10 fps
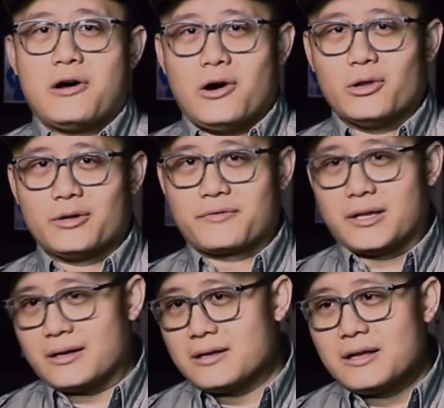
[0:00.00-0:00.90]
all of
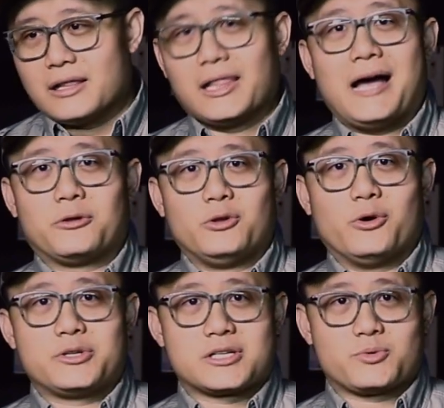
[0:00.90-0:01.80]
the loud
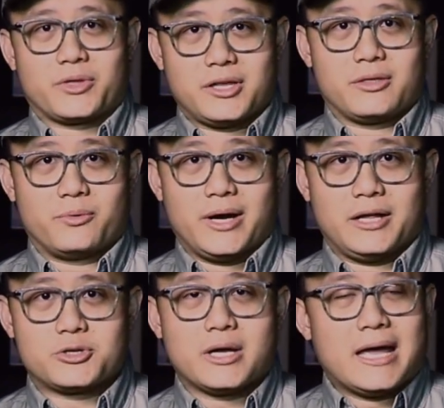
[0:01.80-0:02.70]
noises within the
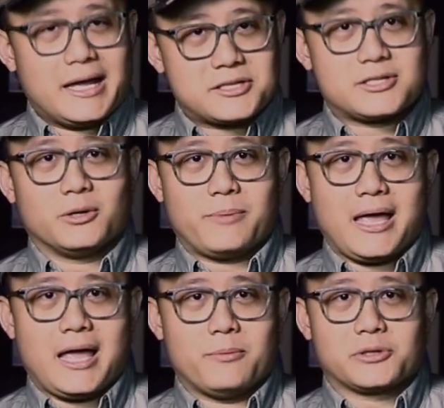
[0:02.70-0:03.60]
range and still
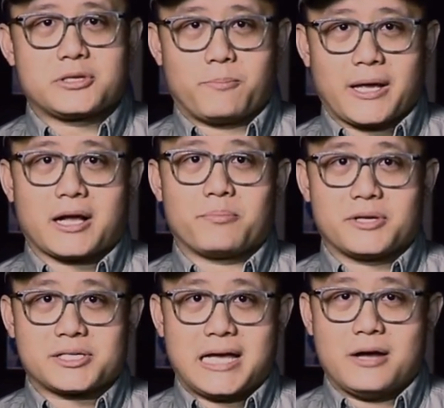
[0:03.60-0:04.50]
be able to pick up
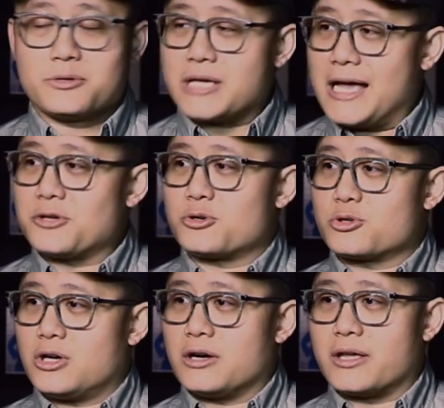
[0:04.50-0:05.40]
the sounds as you're
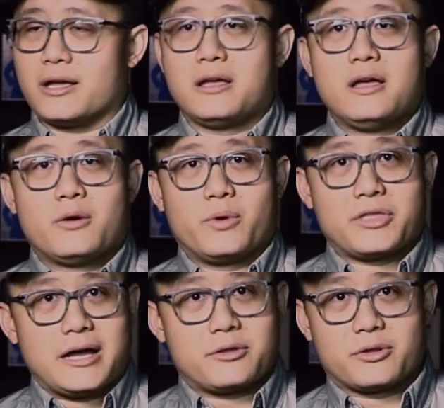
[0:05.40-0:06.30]
talking with
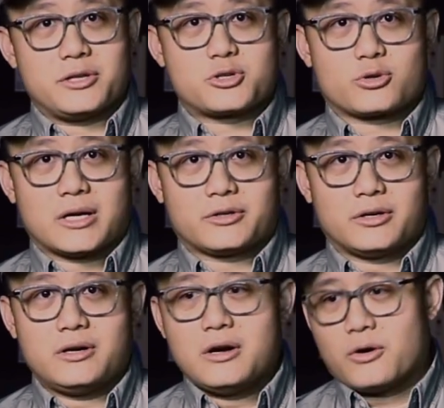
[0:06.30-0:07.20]
either the
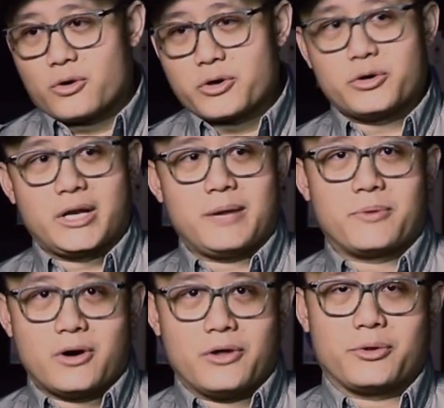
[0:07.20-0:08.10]
instructor or your
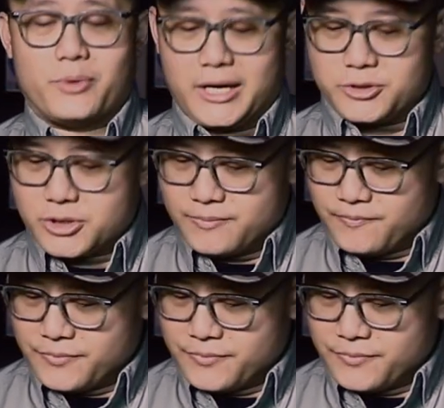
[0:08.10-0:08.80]
neighbor on the range.